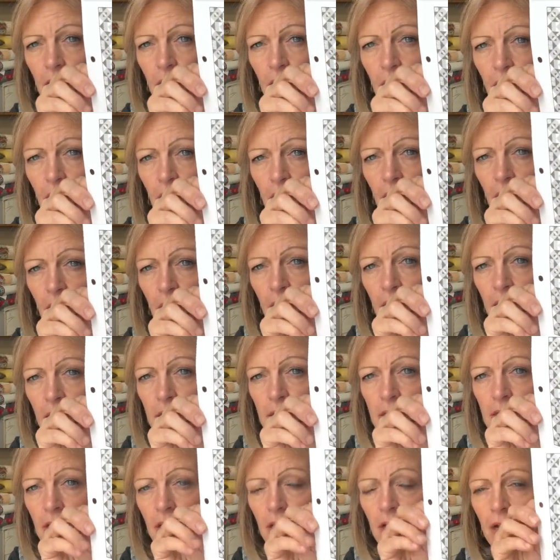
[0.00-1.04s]

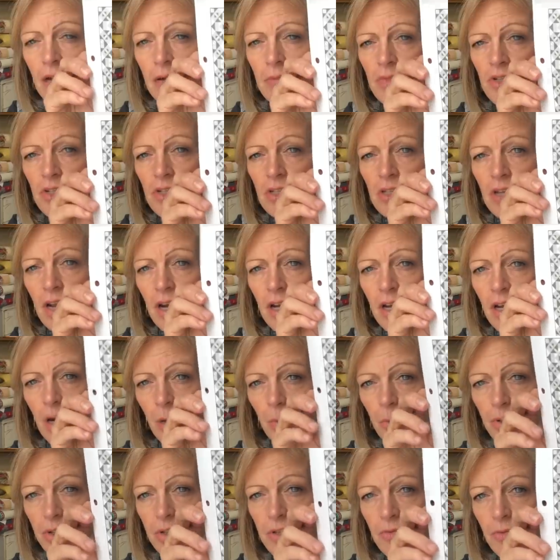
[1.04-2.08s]
and um, she's got a
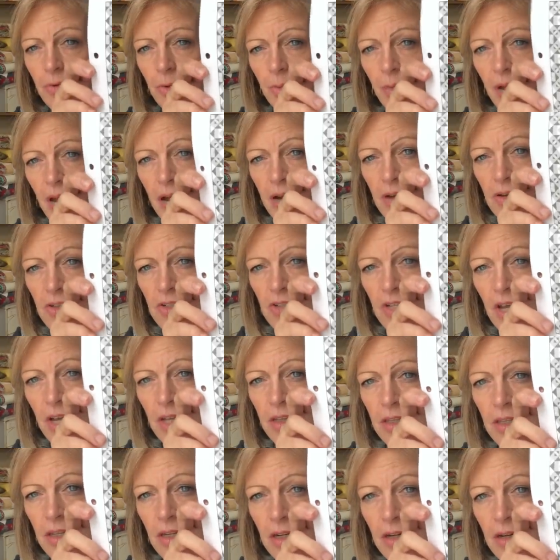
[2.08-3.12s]
couple different patterns
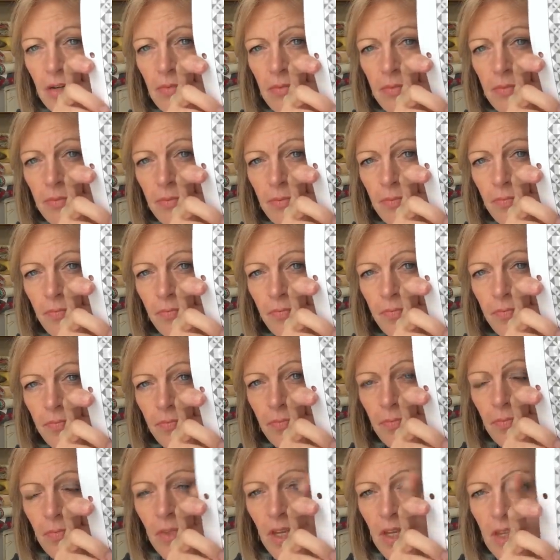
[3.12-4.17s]
out there.
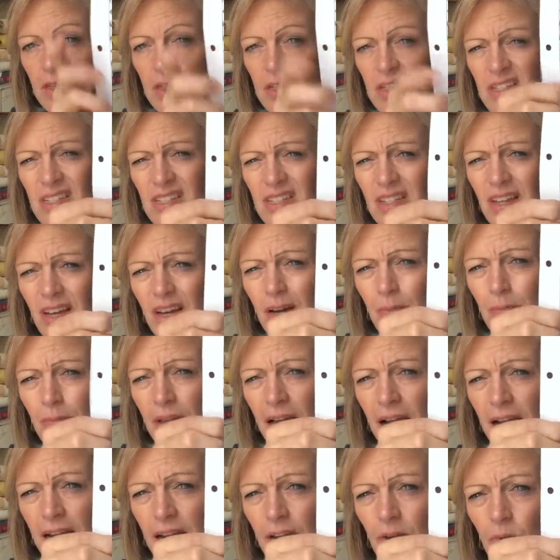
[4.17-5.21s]
This is a
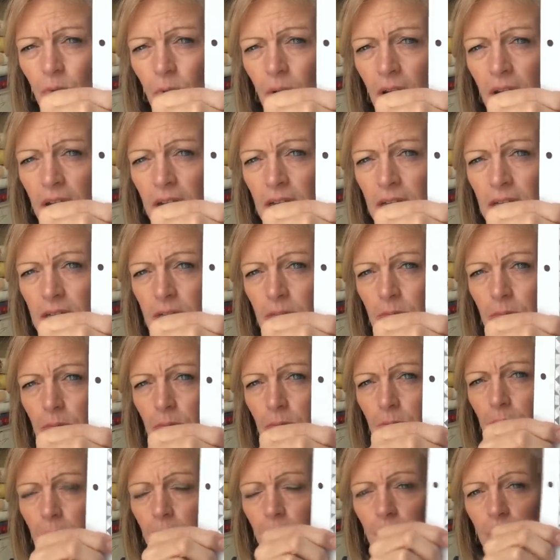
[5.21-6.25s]
black and white.
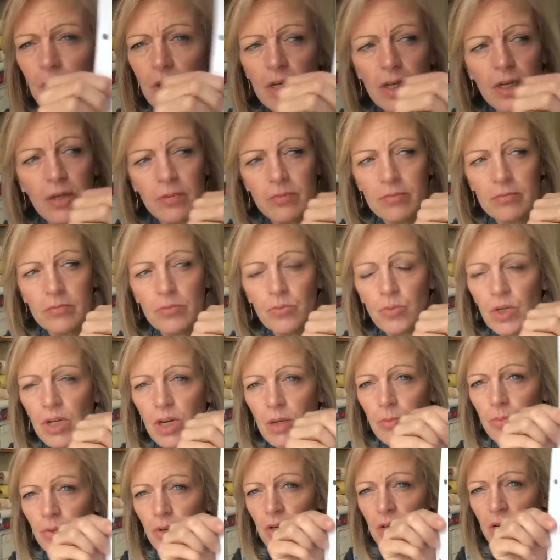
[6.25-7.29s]
Um, when I
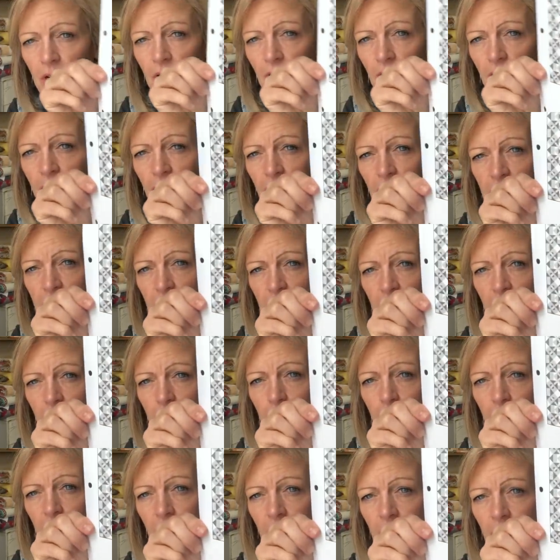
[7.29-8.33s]
printed it off, I did it
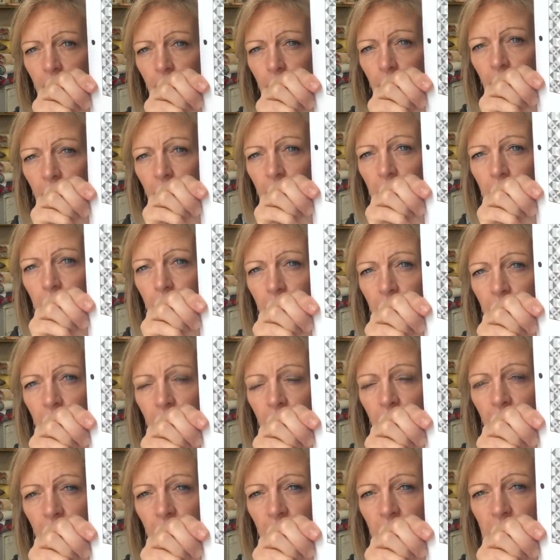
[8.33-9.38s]
in black and white, but
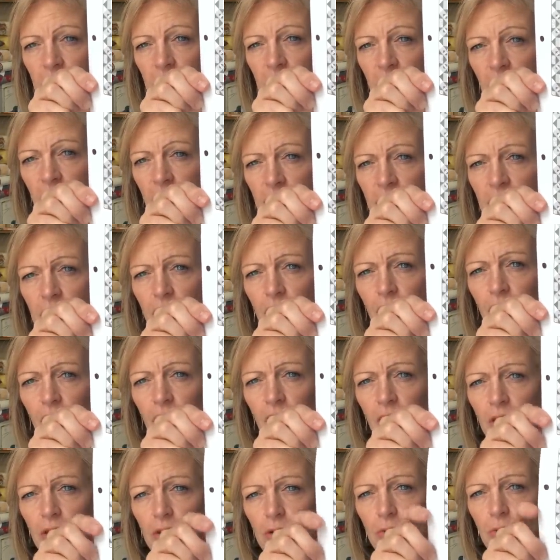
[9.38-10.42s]
obviously I think her
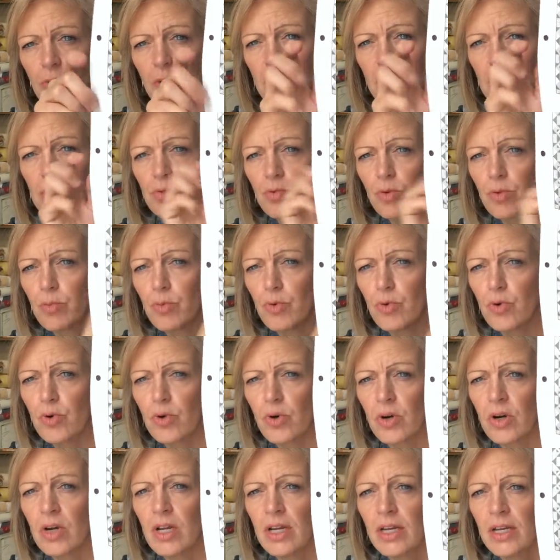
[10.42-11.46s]
colorways were
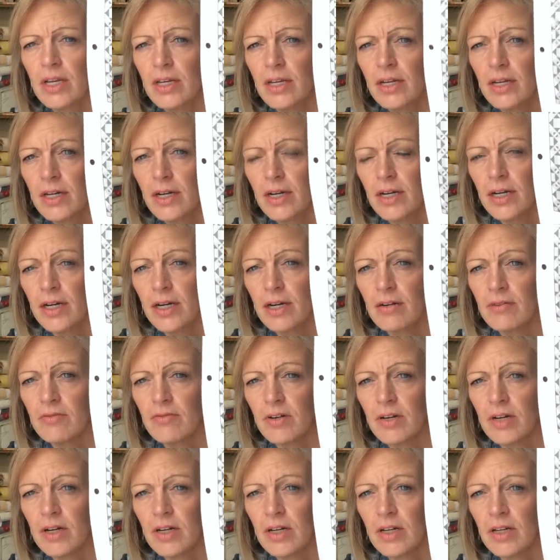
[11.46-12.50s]
more of
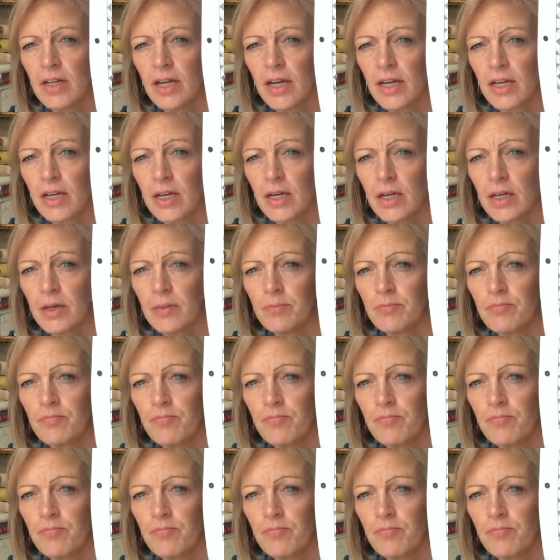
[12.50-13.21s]
uh, like a,